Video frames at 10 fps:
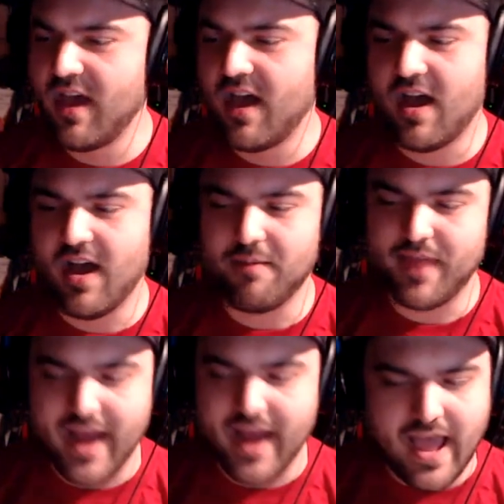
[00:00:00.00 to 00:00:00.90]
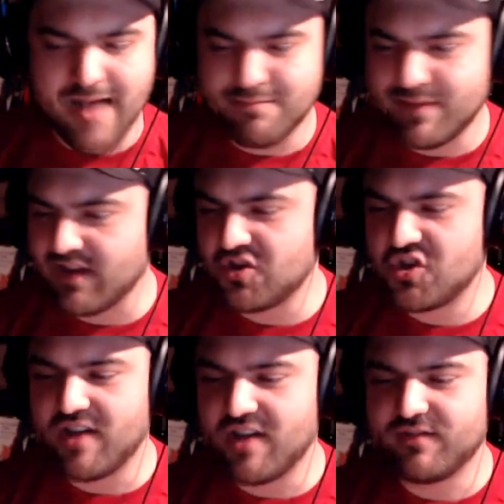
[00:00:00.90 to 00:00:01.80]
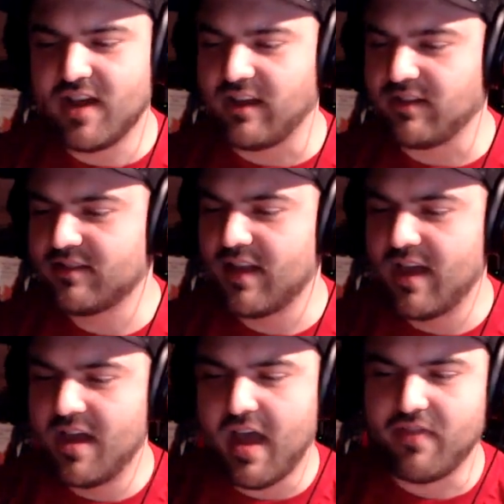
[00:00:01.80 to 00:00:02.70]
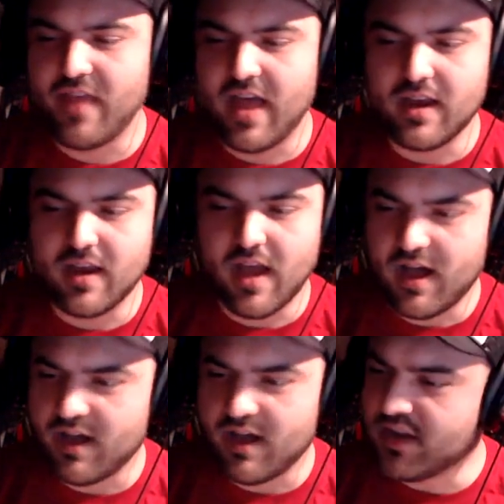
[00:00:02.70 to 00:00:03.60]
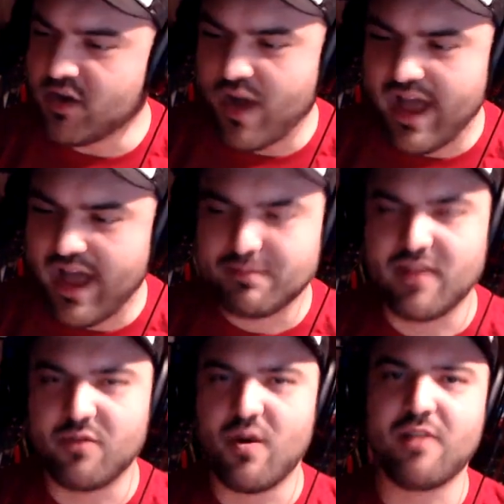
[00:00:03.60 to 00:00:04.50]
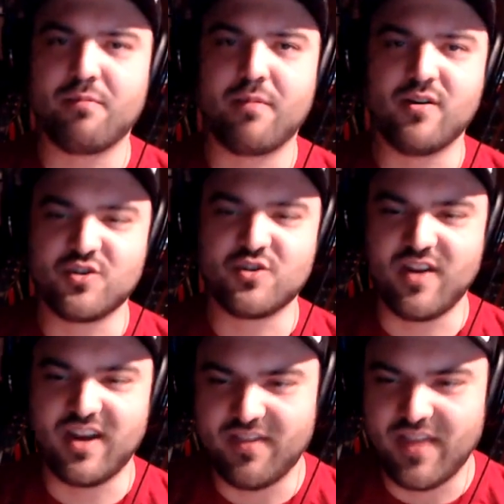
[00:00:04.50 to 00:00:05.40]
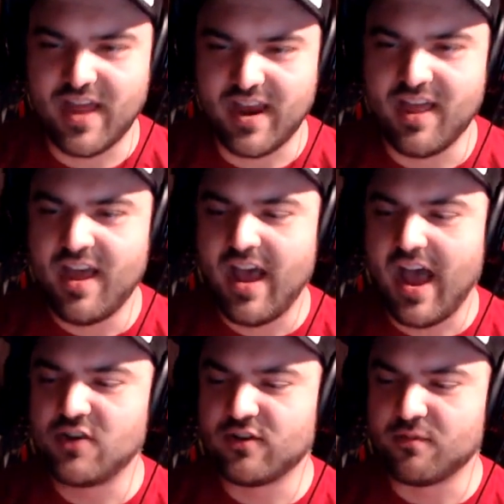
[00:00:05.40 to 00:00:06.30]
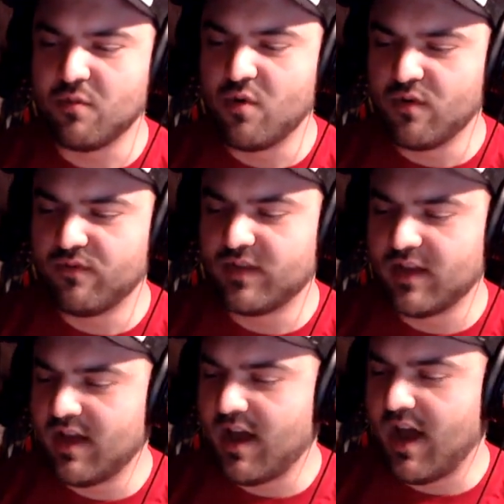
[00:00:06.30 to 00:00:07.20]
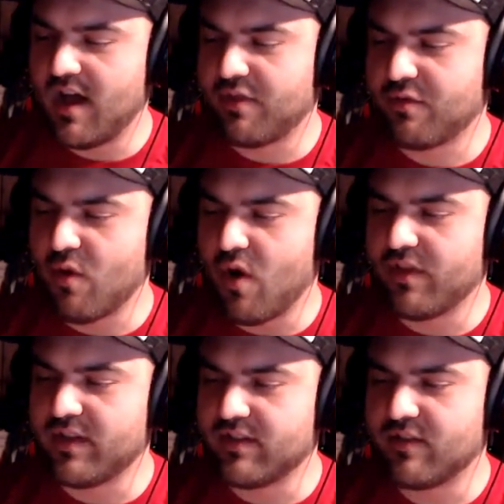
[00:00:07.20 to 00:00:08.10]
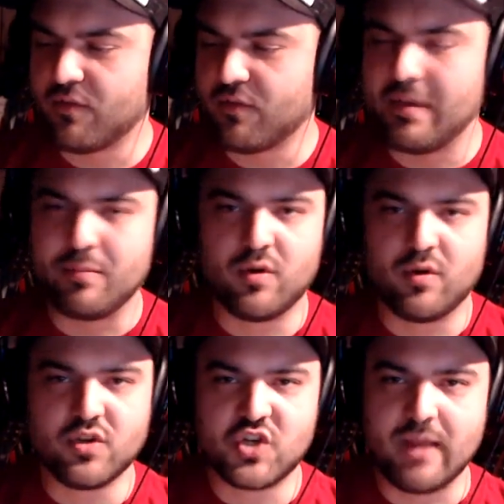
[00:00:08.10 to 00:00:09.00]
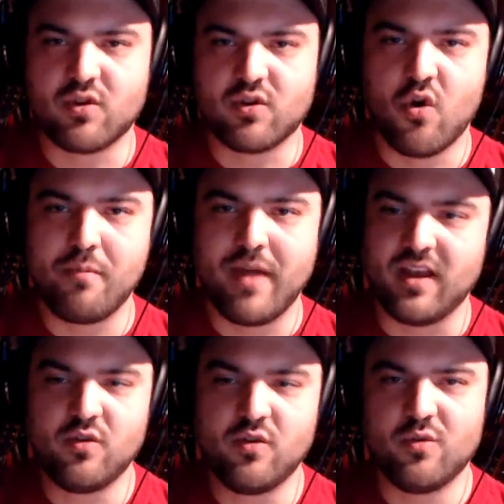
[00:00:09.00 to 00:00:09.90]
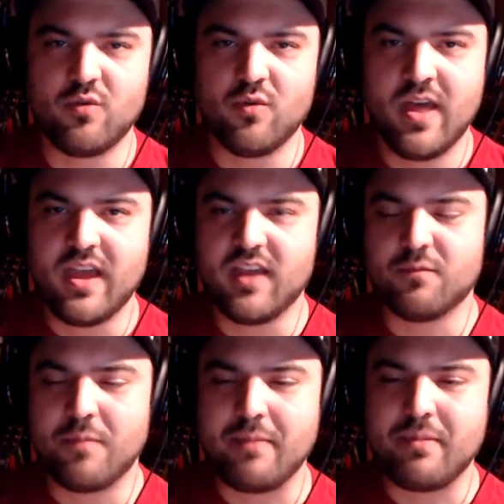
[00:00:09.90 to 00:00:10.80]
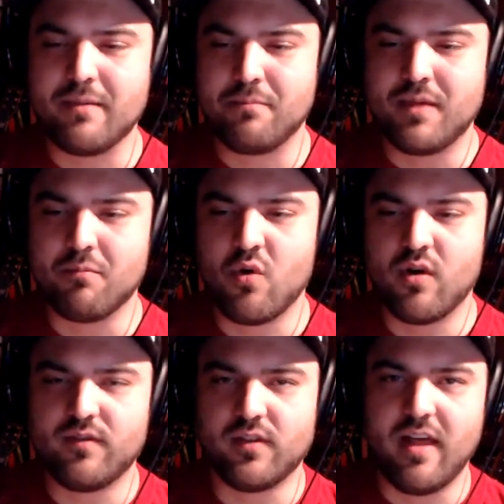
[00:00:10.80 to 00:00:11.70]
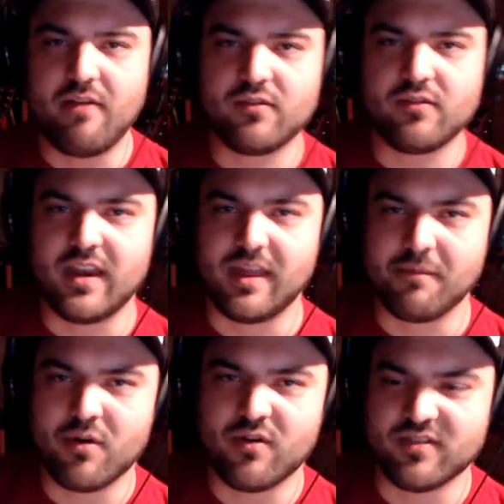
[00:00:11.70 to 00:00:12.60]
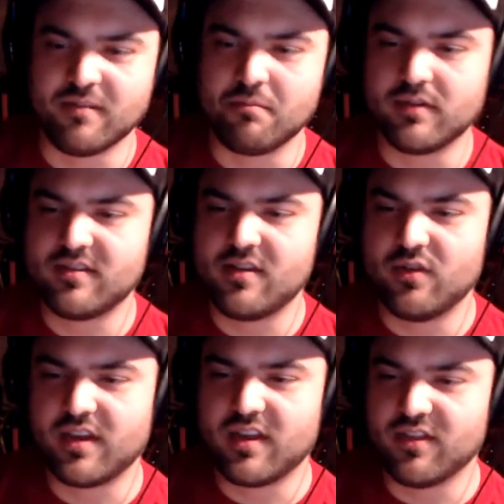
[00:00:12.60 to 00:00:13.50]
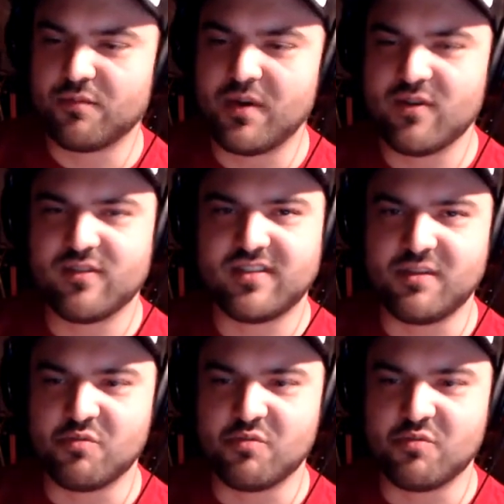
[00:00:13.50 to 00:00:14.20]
Then I hopped on to Jeff Deist, and then I hopped on the Rothbard train, and then I just moved through all these different people. James Corbett, who is maybe a bit more of a left-leaning person, but still in the conspiracy